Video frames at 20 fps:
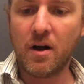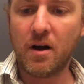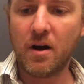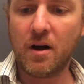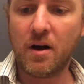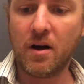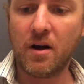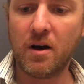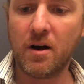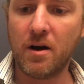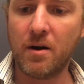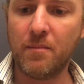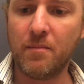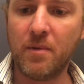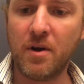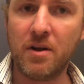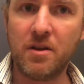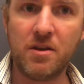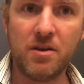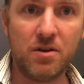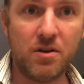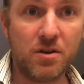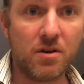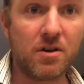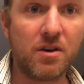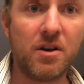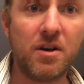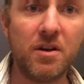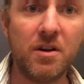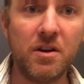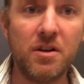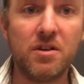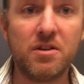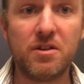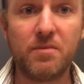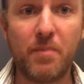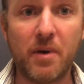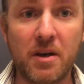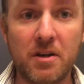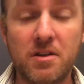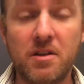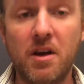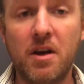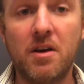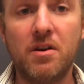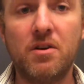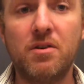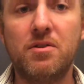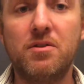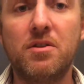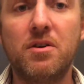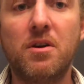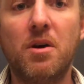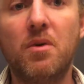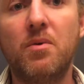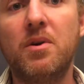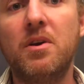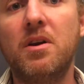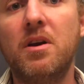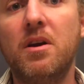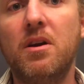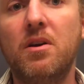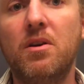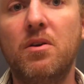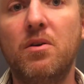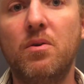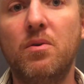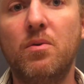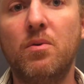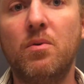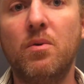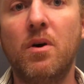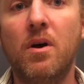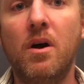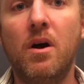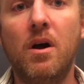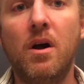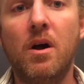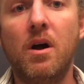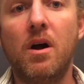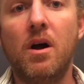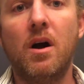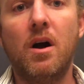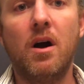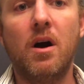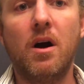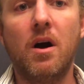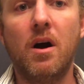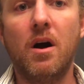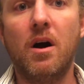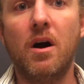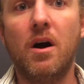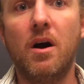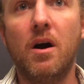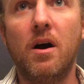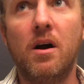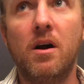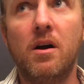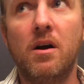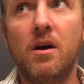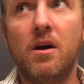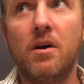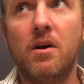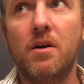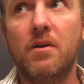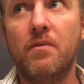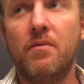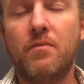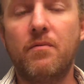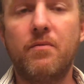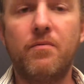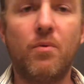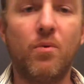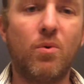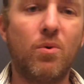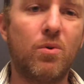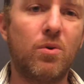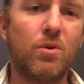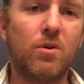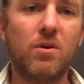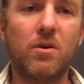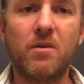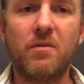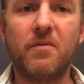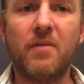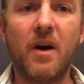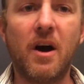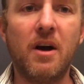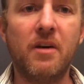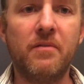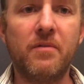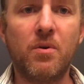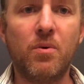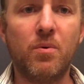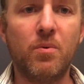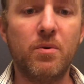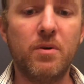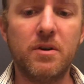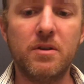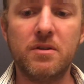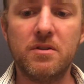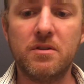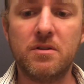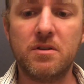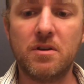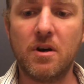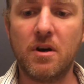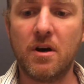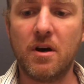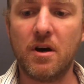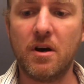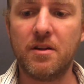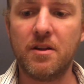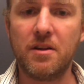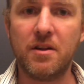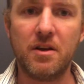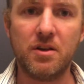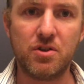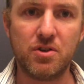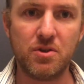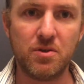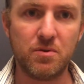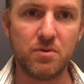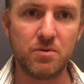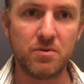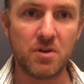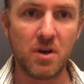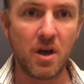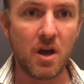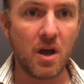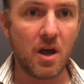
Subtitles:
and then you're gonna need a spectator to go and get you 4 or 5 coins that they choose.